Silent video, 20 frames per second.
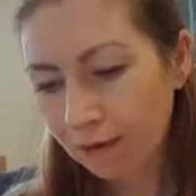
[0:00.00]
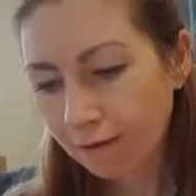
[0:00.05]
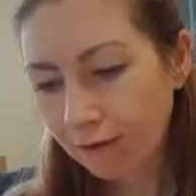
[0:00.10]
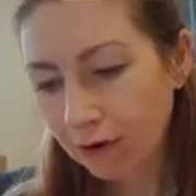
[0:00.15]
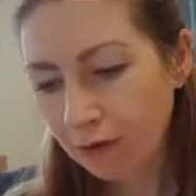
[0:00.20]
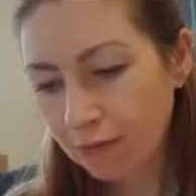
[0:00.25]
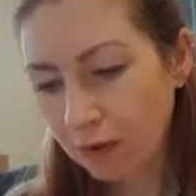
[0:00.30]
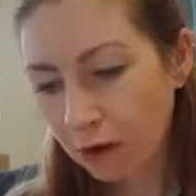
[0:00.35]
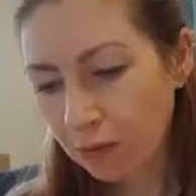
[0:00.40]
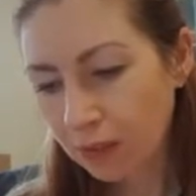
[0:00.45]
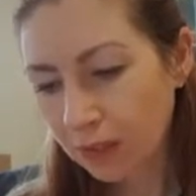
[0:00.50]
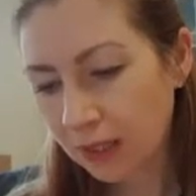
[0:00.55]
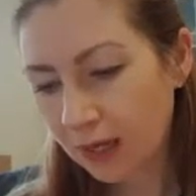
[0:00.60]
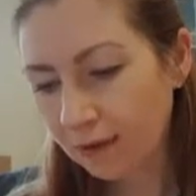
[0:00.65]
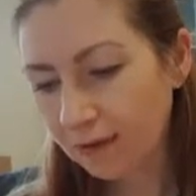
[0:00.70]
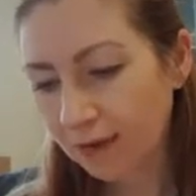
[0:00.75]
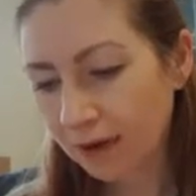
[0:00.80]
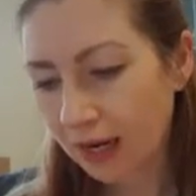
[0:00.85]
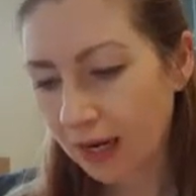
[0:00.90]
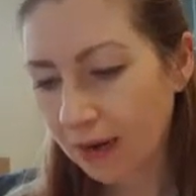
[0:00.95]
For a moment
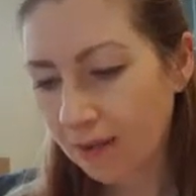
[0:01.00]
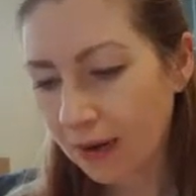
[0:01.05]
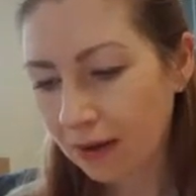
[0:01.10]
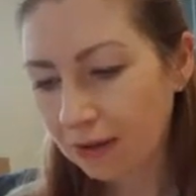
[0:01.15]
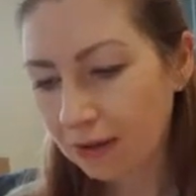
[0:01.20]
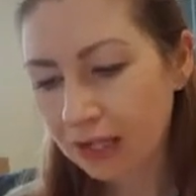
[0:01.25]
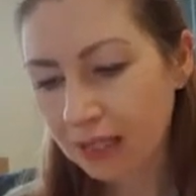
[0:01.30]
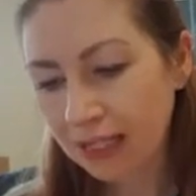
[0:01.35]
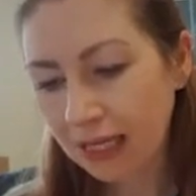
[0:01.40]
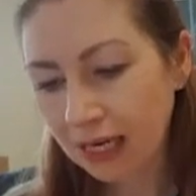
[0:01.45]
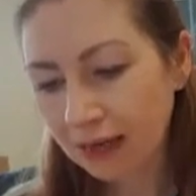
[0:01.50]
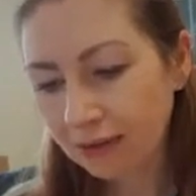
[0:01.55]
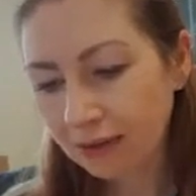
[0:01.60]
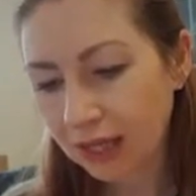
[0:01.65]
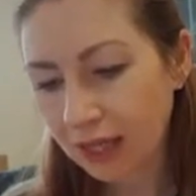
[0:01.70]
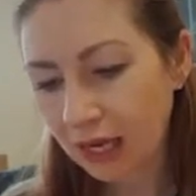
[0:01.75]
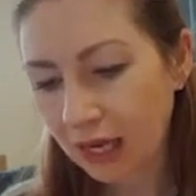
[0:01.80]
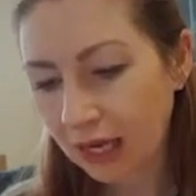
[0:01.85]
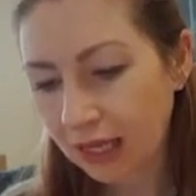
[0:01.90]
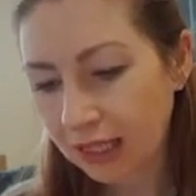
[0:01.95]
I forget about the sting of
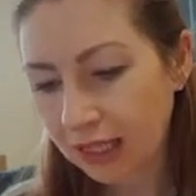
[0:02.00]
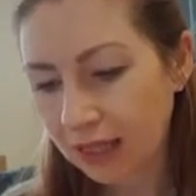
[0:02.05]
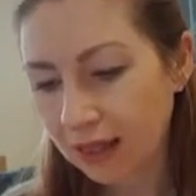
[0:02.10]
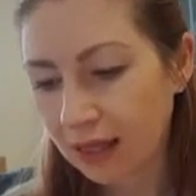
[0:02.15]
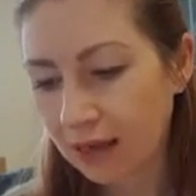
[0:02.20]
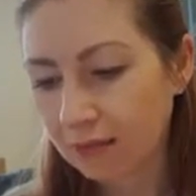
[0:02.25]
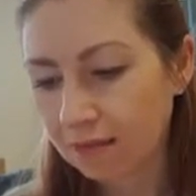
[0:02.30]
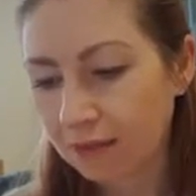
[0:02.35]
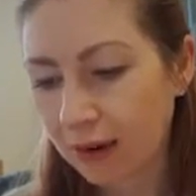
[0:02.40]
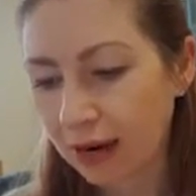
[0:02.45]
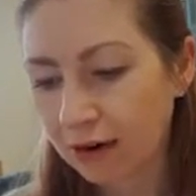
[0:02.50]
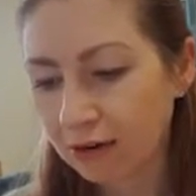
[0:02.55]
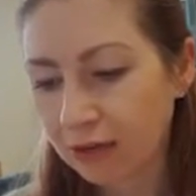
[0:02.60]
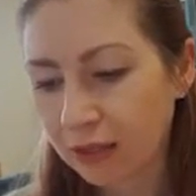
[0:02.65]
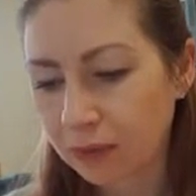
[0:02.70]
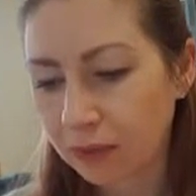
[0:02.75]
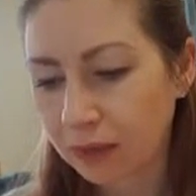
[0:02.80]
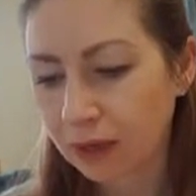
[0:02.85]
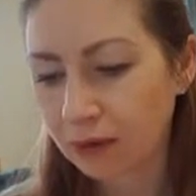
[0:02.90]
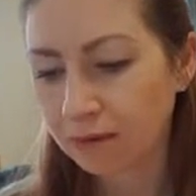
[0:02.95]
the cut and the
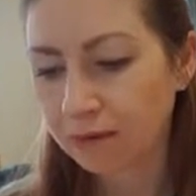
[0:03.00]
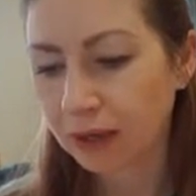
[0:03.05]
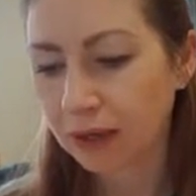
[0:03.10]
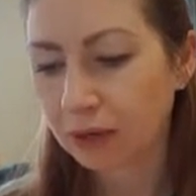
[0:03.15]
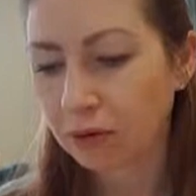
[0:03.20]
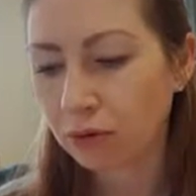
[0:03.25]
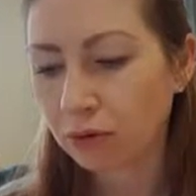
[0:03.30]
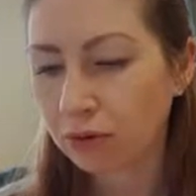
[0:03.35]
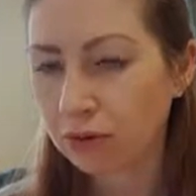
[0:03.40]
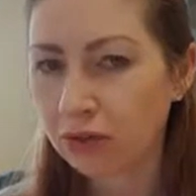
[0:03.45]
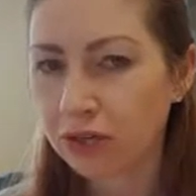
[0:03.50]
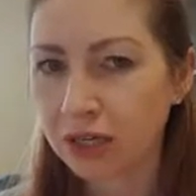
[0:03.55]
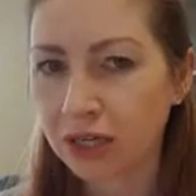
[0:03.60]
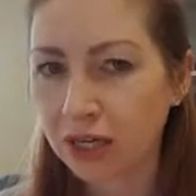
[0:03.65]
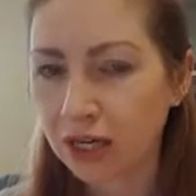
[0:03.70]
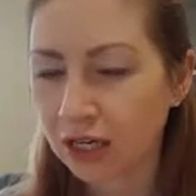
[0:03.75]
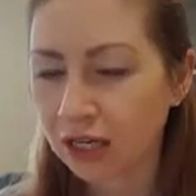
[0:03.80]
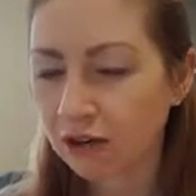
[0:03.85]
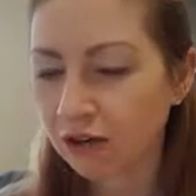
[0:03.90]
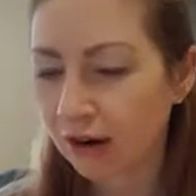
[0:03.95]
embarrassment of my awkward
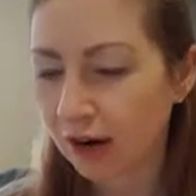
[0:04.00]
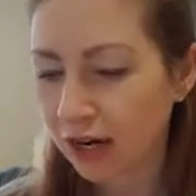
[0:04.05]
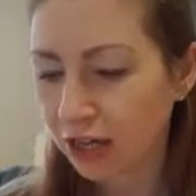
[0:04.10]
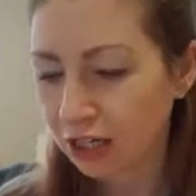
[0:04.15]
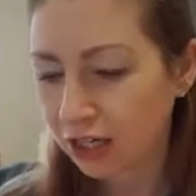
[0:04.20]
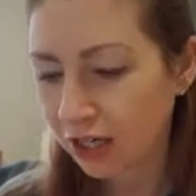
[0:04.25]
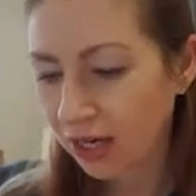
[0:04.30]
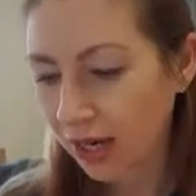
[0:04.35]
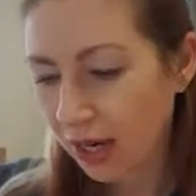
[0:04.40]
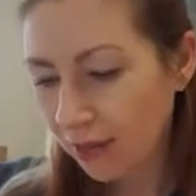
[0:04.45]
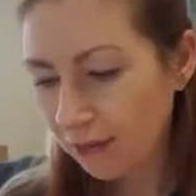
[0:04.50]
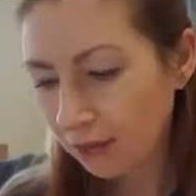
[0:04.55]
nerd crash.